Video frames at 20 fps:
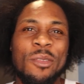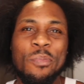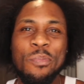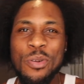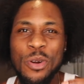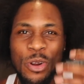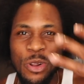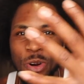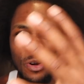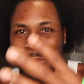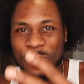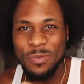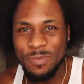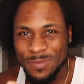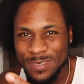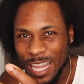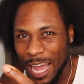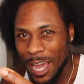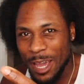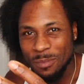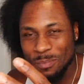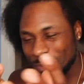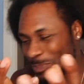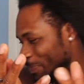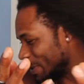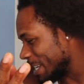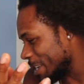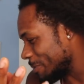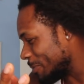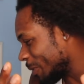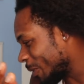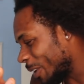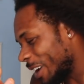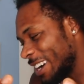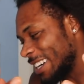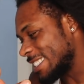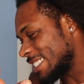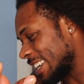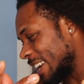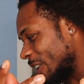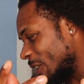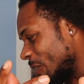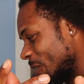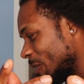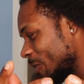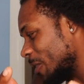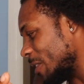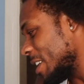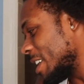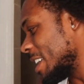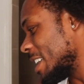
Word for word: product. Type people are say, oh,